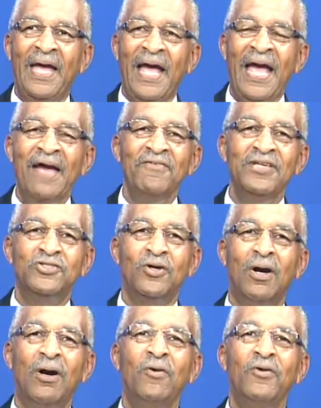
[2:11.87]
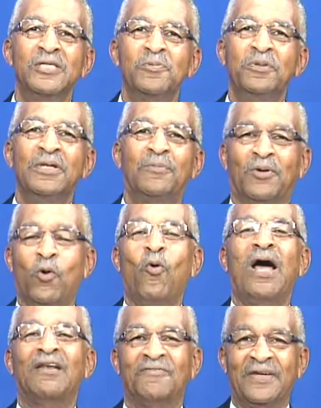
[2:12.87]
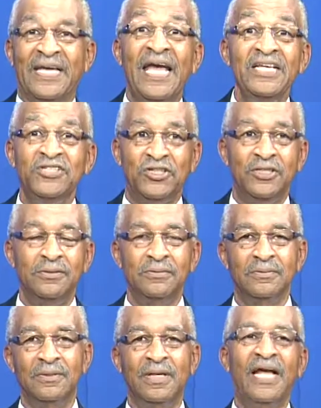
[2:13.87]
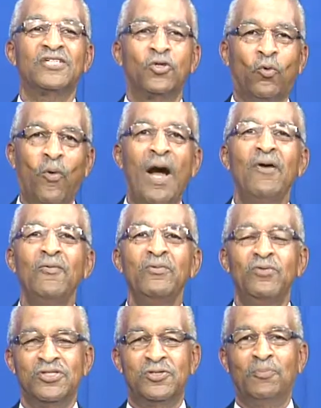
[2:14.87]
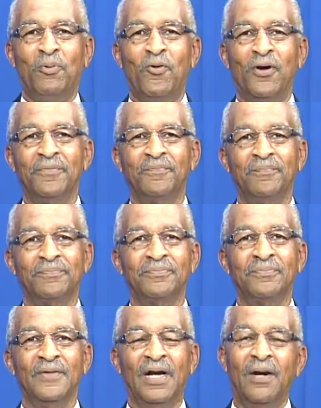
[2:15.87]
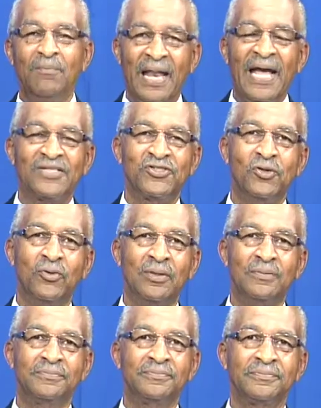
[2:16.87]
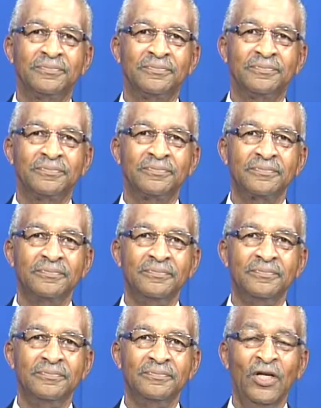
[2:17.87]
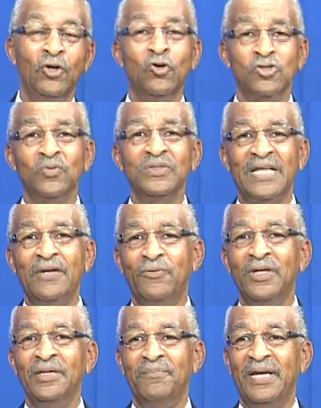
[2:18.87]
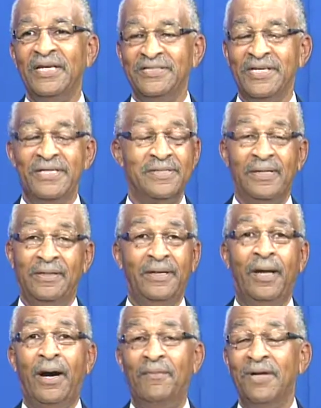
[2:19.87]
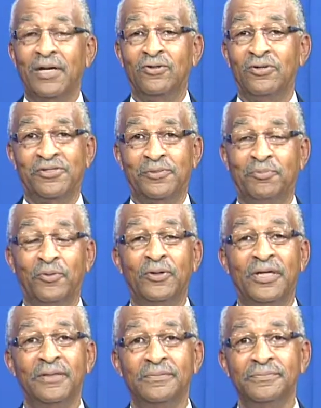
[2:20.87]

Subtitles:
having to always put up a qualification as to why we would support a black store. Of course, what that really means is, no, I'm not going to support it.